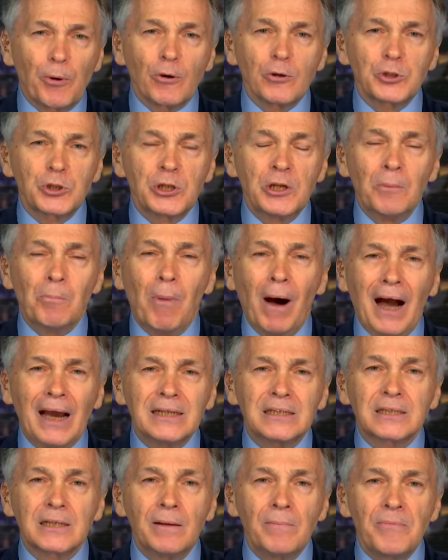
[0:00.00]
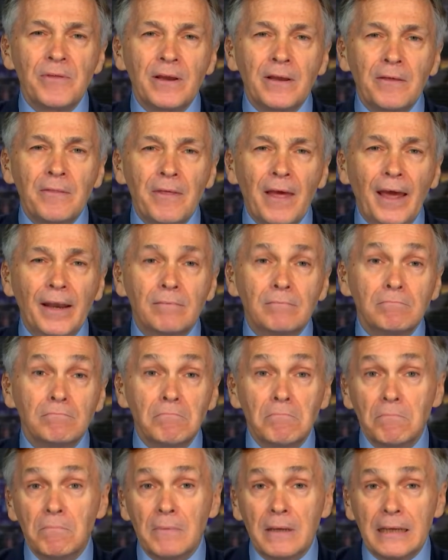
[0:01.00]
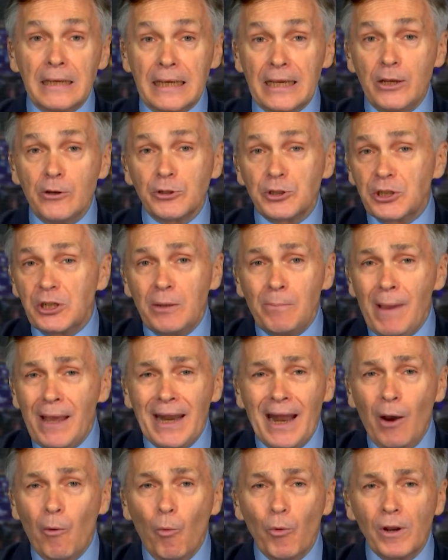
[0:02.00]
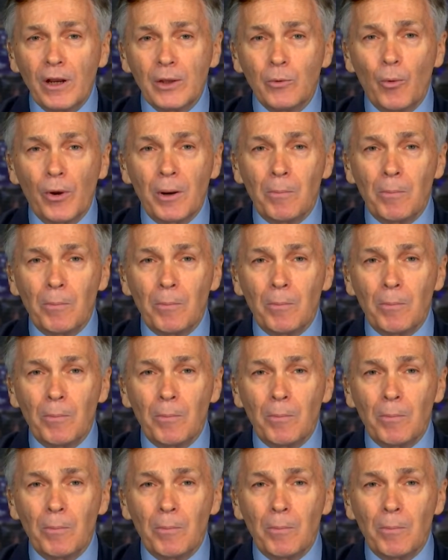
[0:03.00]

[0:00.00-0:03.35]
a person to buy something that he or she may not really